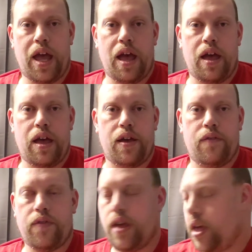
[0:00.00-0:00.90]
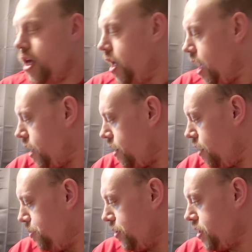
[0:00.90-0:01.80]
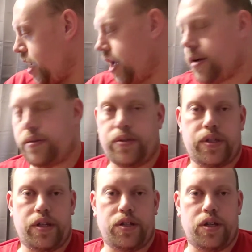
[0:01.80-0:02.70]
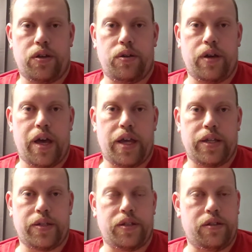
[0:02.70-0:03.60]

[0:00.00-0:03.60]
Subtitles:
Have a couple titles to show you guys.